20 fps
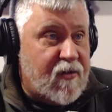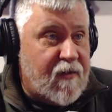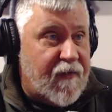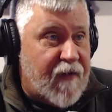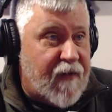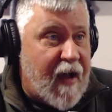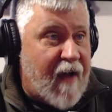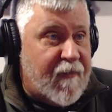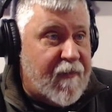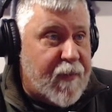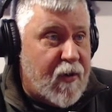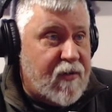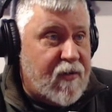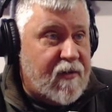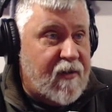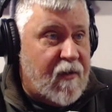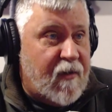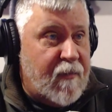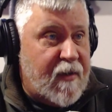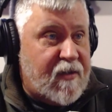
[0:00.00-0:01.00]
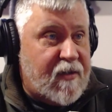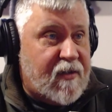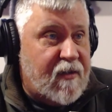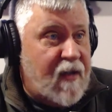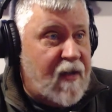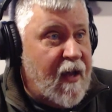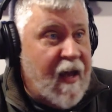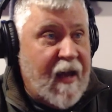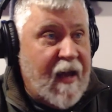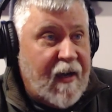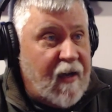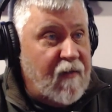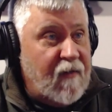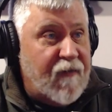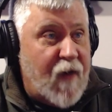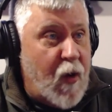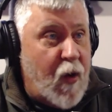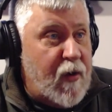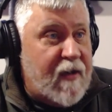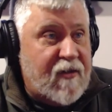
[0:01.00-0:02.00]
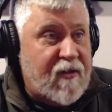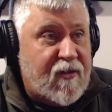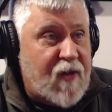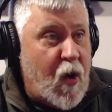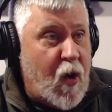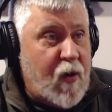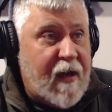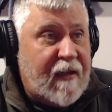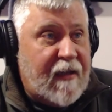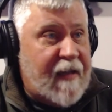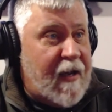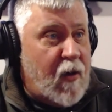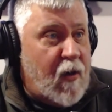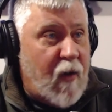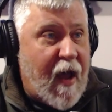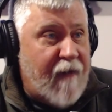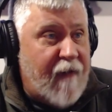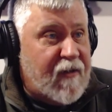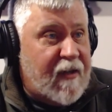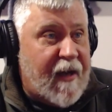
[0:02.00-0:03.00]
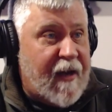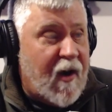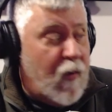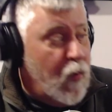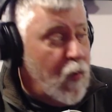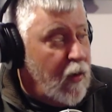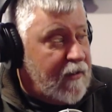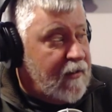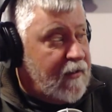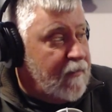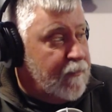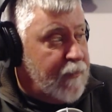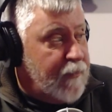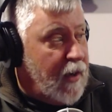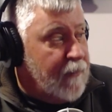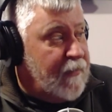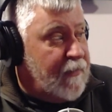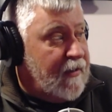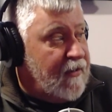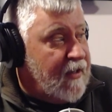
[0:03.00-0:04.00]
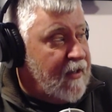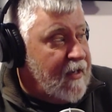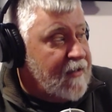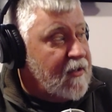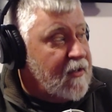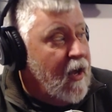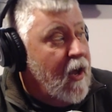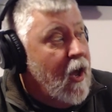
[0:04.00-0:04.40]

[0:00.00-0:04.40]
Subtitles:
A five-person commission can vote in zoning. They don't have to care what the public thinks.